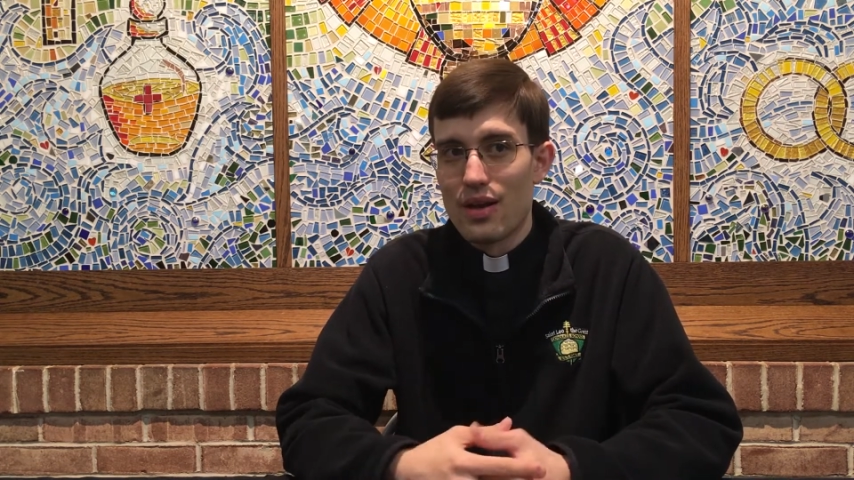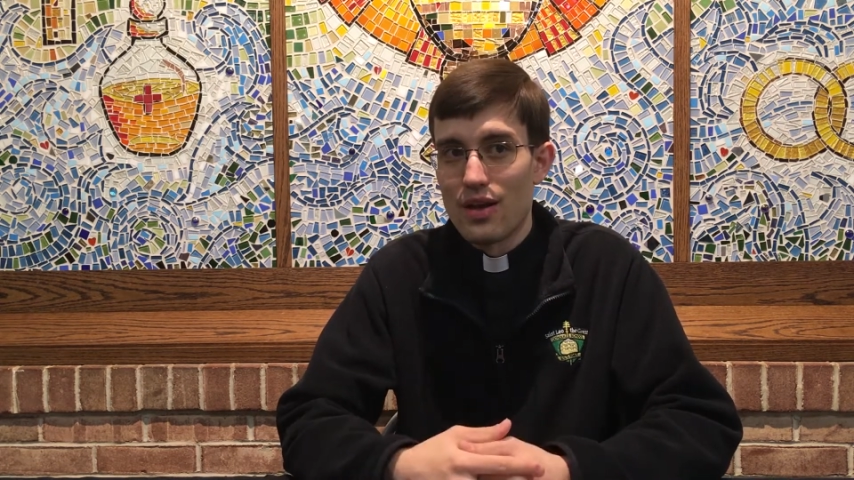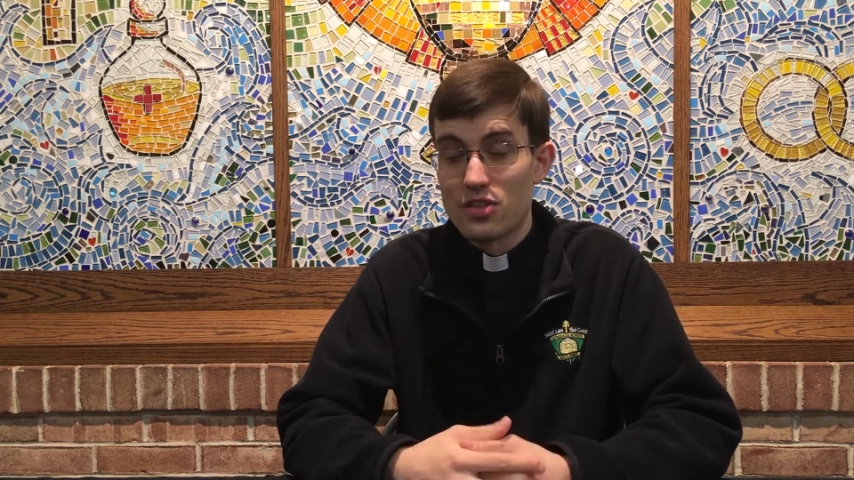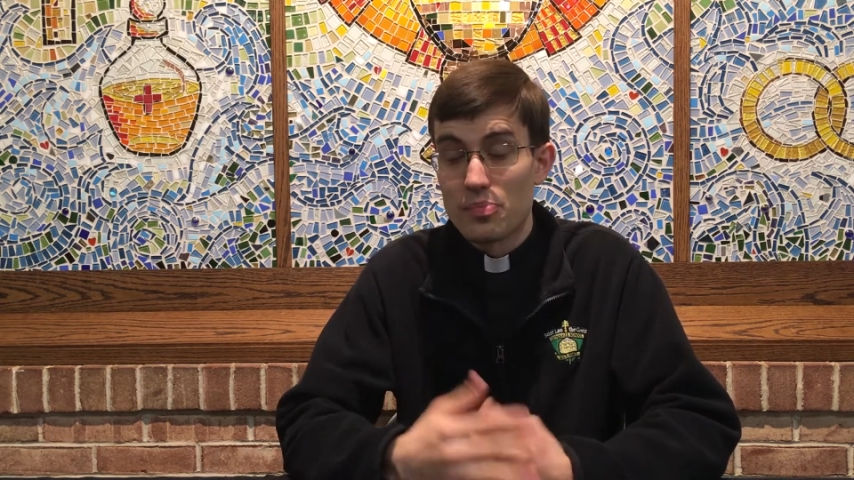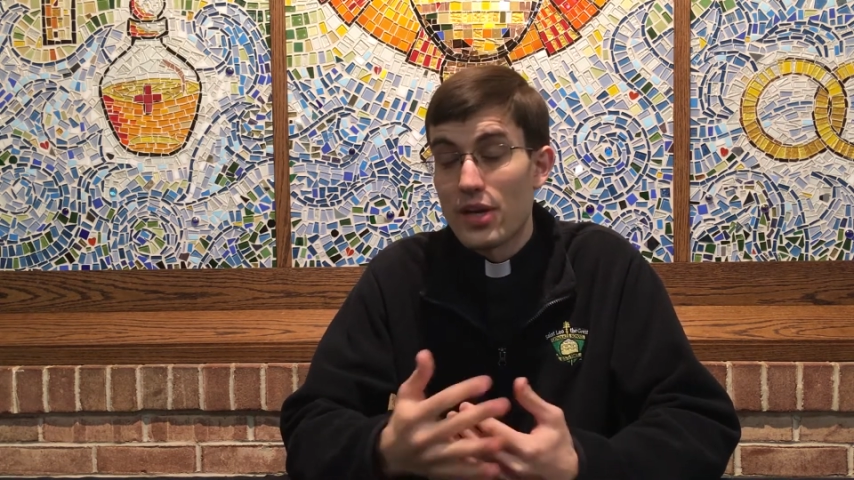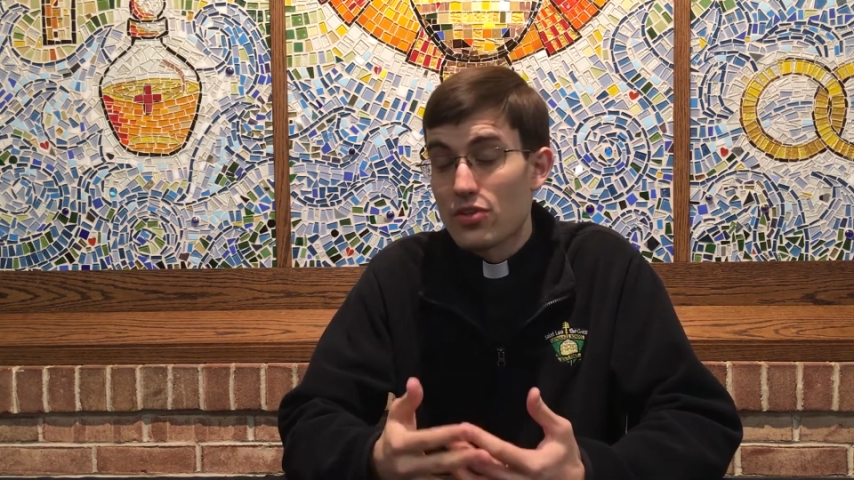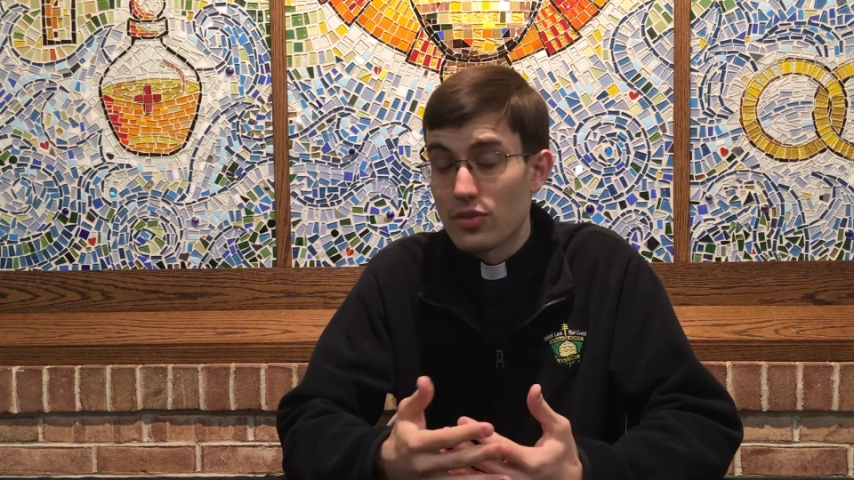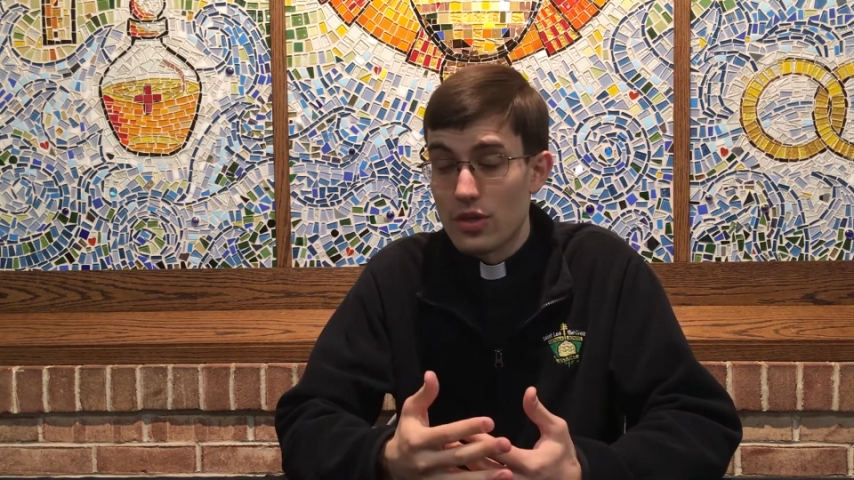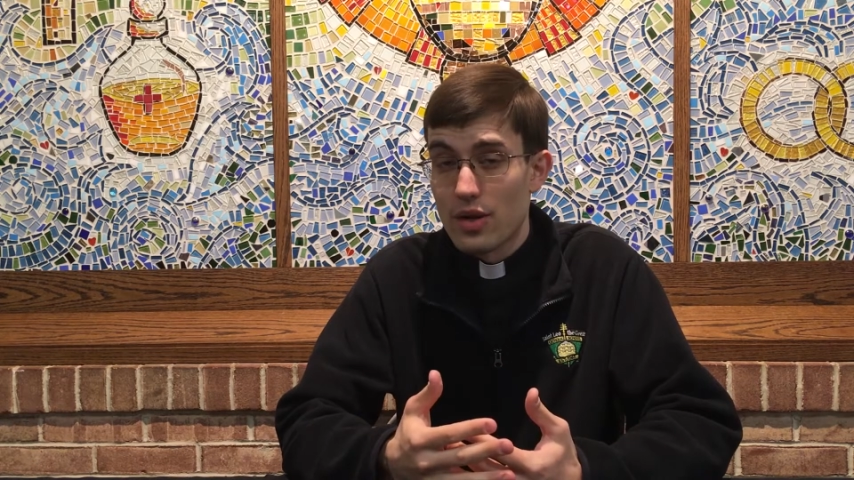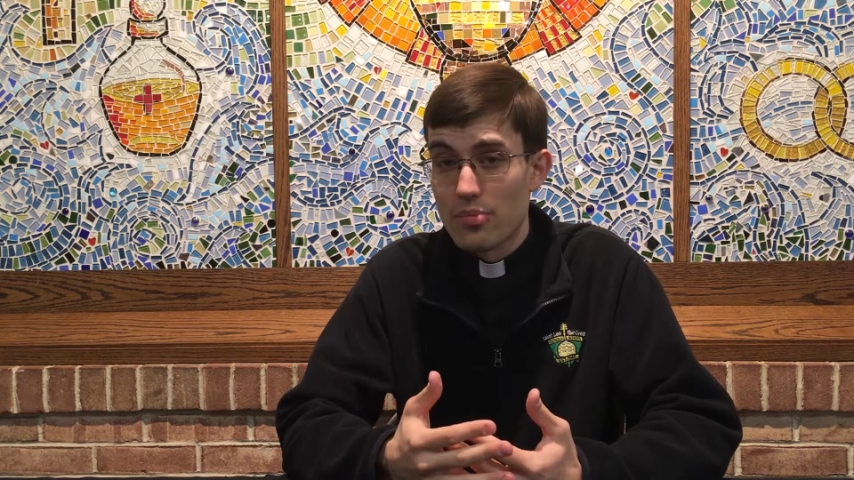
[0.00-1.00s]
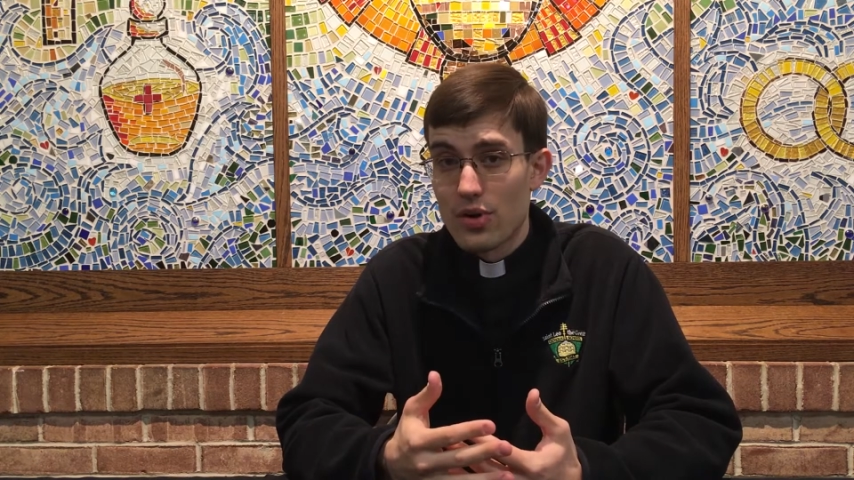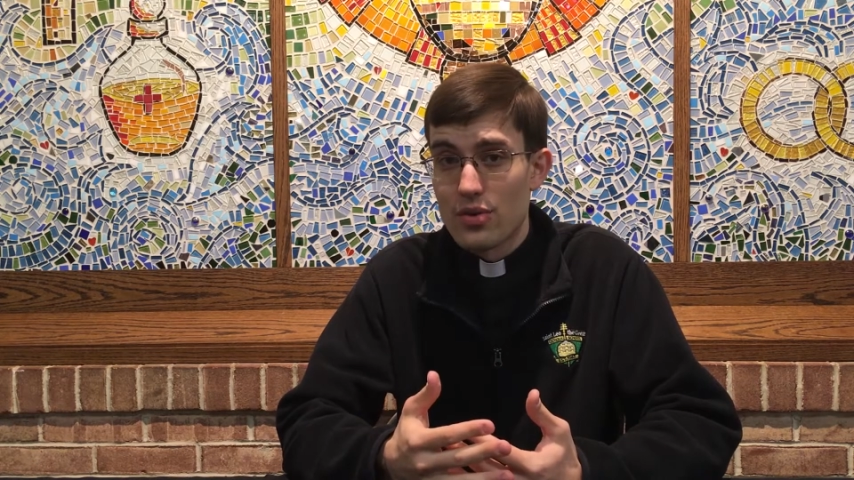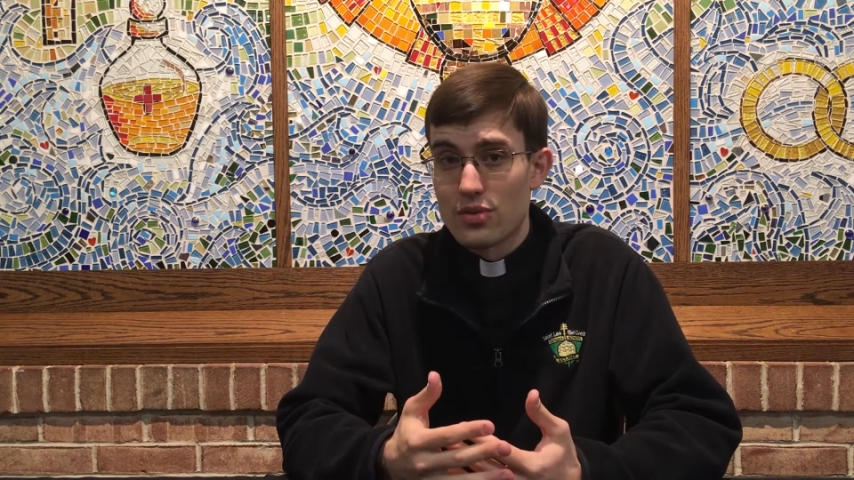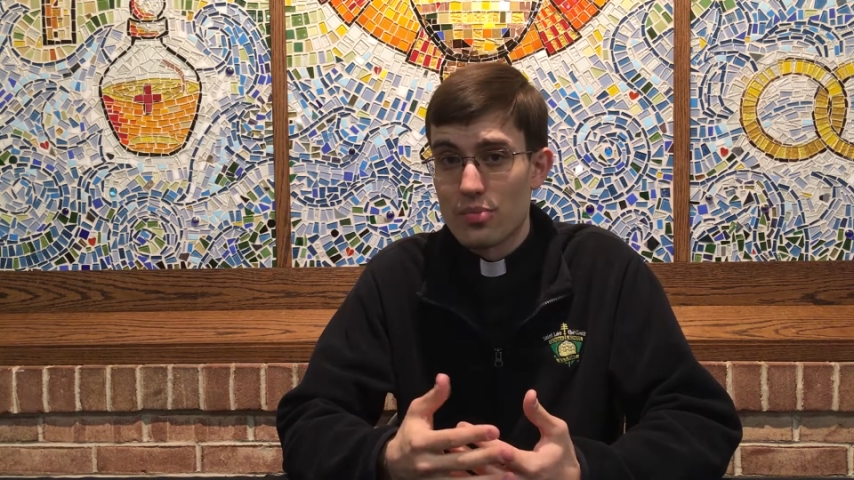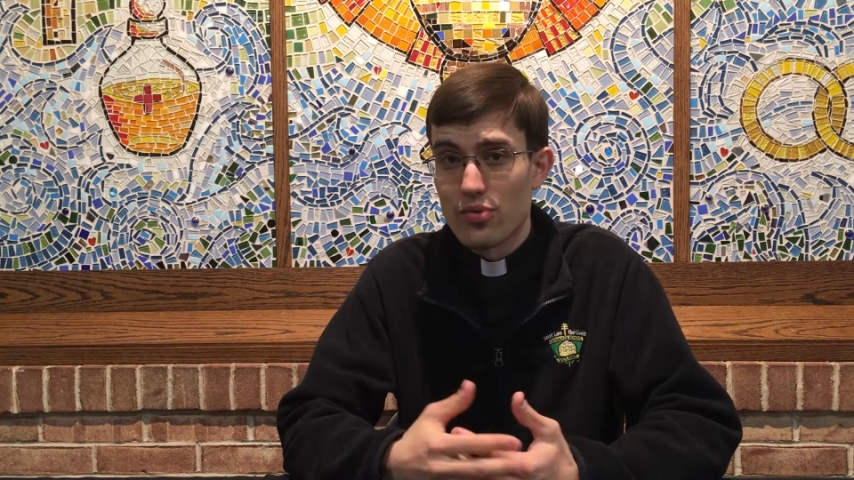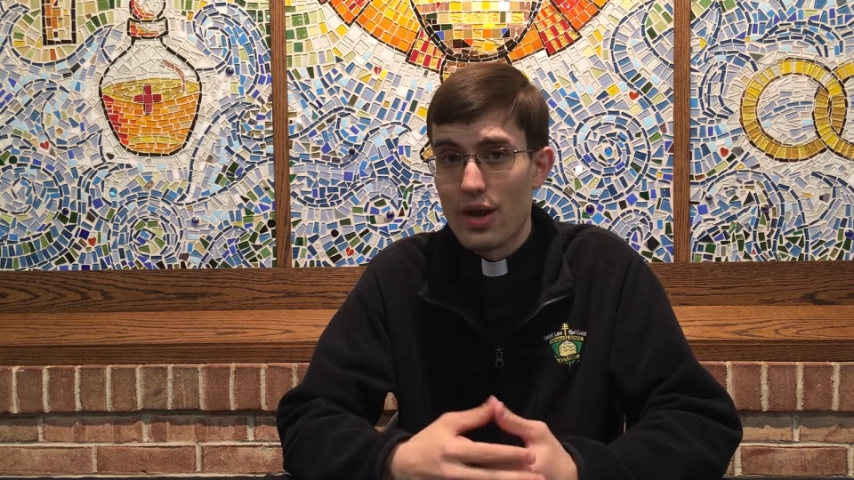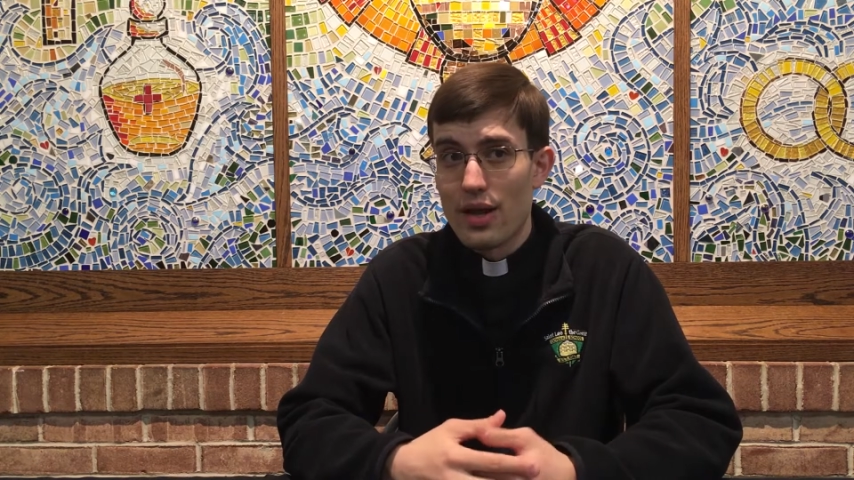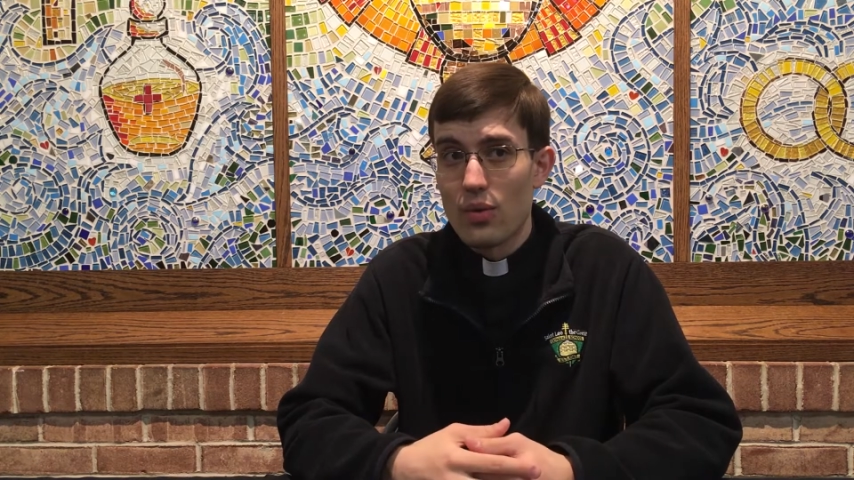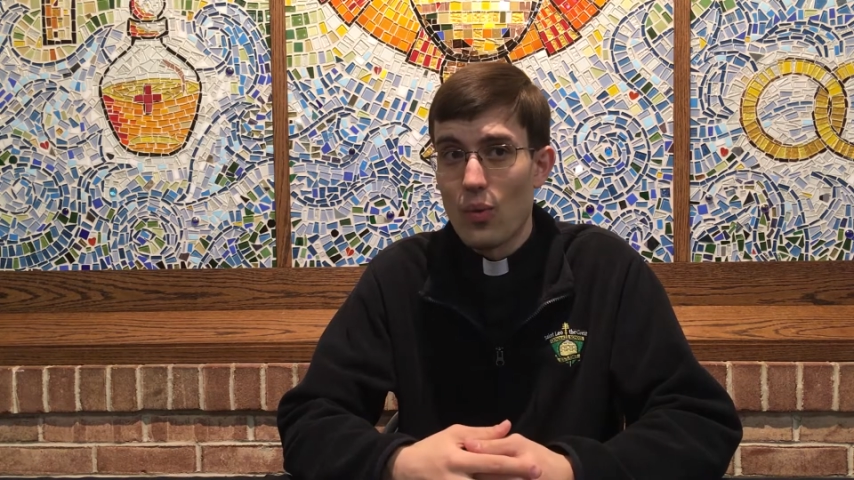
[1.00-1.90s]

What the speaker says: Especially great prayers to pray